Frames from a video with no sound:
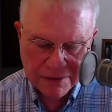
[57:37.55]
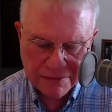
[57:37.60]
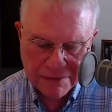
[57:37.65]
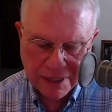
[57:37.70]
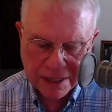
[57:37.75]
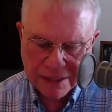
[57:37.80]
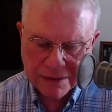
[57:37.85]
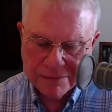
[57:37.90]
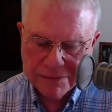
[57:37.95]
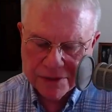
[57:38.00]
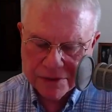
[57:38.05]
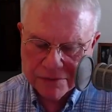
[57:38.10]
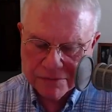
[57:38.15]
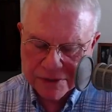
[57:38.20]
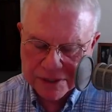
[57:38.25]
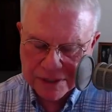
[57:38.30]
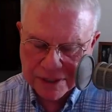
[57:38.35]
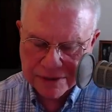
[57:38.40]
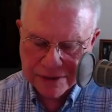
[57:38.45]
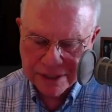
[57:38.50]
my computer
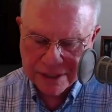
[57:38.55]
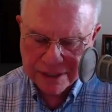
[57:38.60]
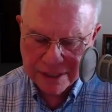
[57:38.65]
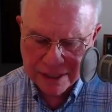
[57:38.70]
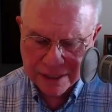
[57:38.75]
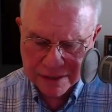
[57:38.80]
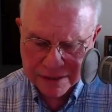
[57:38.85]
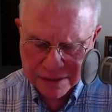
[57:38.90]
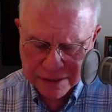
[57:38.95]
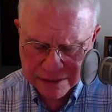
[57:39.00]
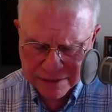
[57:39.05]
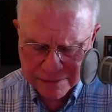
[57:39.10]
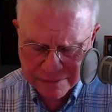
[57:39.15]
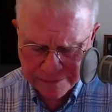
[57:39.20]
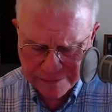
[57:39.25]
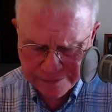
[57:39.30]
was at their house. And